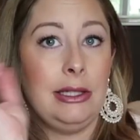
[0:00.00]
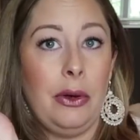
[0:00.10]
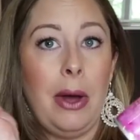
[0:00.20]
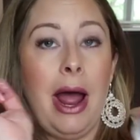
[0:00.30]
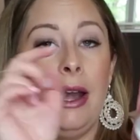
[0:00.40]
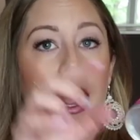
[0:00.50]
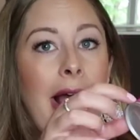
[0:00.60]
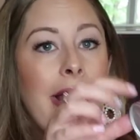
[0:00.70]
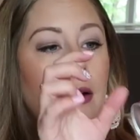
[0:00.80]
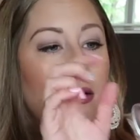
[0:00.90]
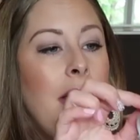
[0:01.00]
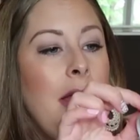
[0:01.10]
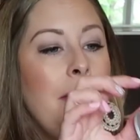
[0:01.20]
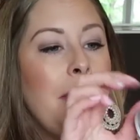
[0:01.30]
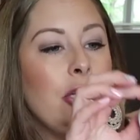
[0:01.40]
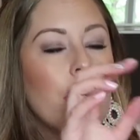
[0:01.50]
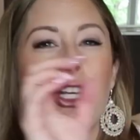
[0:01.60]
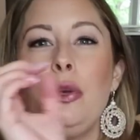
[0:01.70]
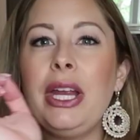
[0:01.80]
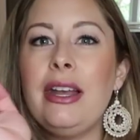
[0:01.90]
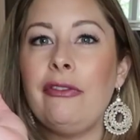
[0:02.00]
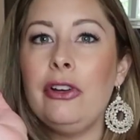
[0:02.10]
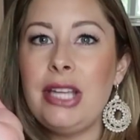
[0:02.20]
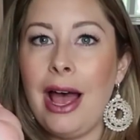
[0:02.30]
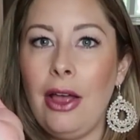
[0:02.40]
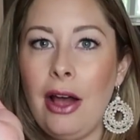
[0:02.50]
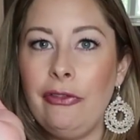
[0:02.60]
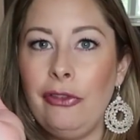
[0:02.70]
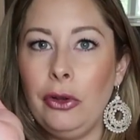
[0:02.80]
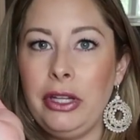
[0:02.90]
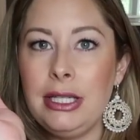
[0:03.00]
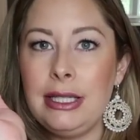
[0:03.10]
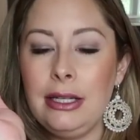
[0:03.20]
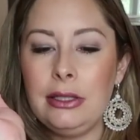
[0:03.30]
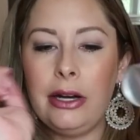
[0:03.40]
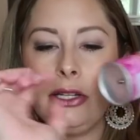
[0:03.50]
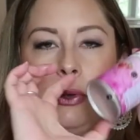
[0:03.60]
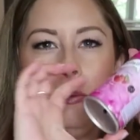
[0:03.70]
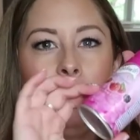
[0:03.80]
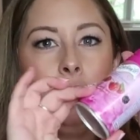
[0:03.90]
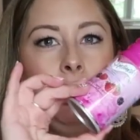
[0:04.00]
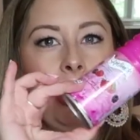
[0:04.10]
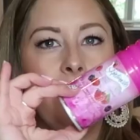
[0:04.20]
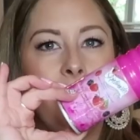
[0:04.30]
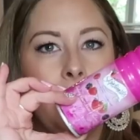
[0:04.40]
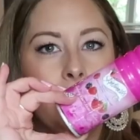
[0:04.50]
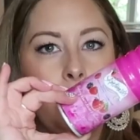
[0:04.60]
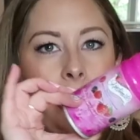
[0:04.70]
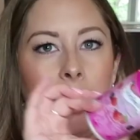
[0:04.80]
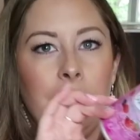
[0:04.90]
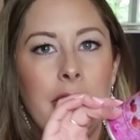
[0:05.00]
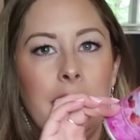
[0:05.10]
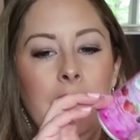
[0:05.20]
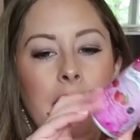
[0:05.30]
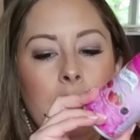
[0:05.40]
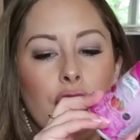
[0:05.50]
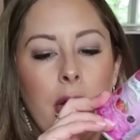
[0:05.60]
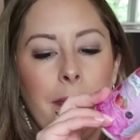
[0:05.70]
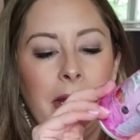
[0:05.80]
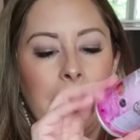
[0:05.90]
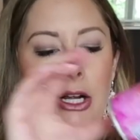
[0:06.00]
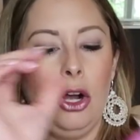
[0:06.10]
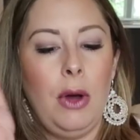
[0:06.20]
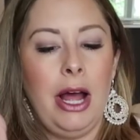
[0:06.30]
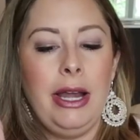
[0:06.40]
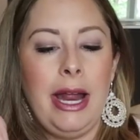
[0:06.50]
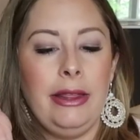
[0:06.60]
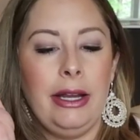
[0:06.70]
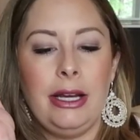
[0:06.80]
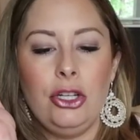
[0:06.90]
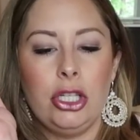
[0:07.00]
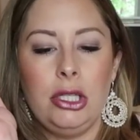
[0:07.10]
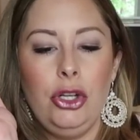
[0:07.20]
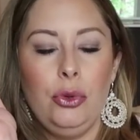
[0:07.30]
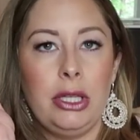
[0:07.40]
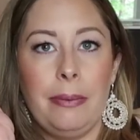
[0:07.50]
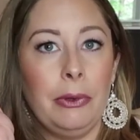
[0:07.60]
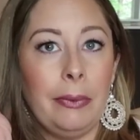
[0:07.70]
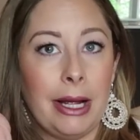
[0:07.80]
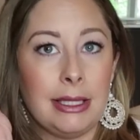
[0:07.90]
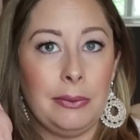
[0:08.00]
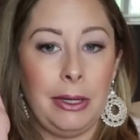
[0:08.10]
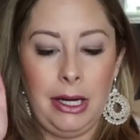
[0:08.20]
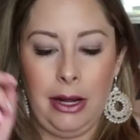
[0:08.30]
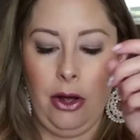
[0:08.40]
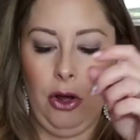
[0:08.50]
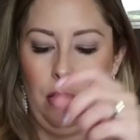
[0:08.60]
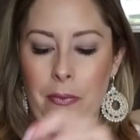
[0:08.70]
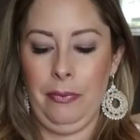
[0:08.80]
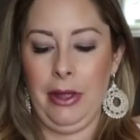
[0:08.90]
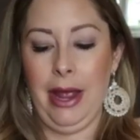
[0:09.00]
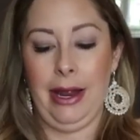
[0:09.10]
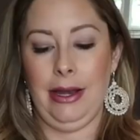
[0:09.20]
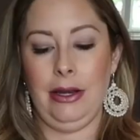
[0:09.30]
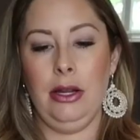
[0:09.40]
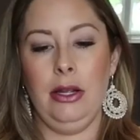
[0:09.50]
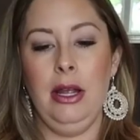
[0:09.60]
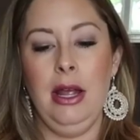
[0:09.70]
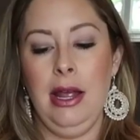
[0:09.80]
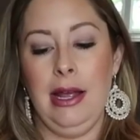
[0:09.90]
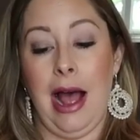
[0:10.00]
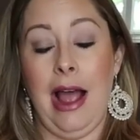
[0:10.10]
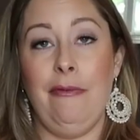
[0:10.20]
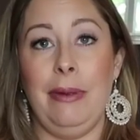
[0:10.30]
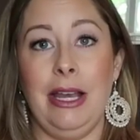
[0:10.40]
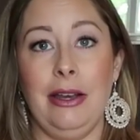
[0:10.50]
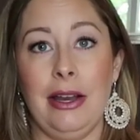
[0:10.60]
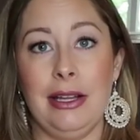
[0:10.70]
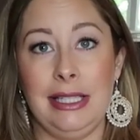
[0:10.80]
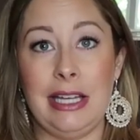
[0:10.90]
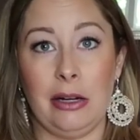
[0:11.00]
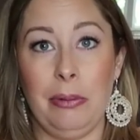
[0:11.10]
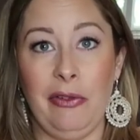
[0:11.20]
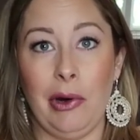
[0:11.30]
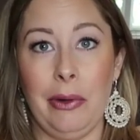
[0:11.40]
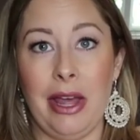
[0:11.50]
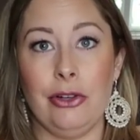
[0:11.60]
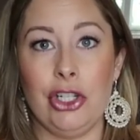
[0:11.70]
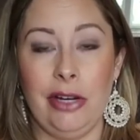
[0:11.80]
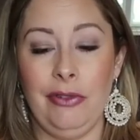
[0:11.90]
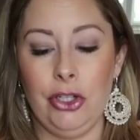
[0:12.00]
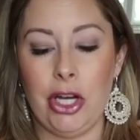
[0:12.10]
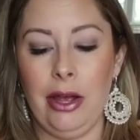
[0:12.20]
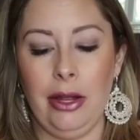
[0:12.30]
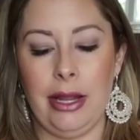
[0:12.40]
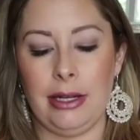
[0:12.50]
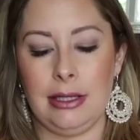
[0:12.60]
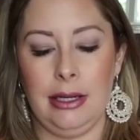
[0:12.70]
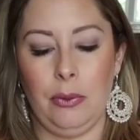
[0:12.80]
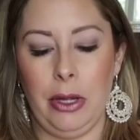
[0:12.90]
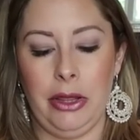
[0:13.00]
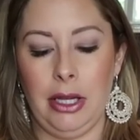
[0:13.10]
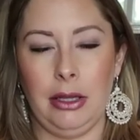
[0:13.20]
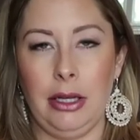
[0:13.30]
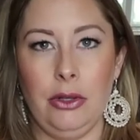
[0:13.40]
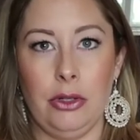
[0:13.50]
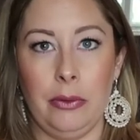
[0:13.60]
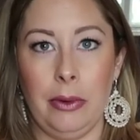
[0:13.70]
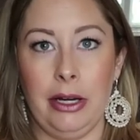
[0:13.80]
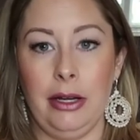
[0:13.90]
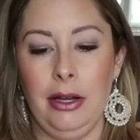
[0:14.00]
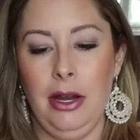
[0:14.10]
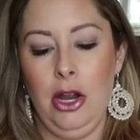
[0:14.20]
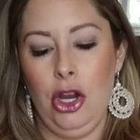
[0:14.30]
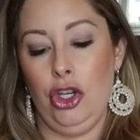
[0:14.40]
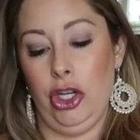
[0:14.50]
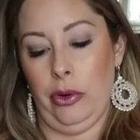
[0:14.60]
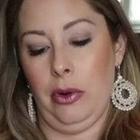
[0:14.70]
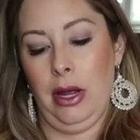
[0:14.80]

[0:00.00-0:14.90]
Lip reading: So, and I make sure, you can never tell how full these things are, so I make sure to get a fresh one every trip that I go on, and then I just use up the rest when I get home. And I've been stuck before without shaving gel, and that's like one thing that you don't want to do.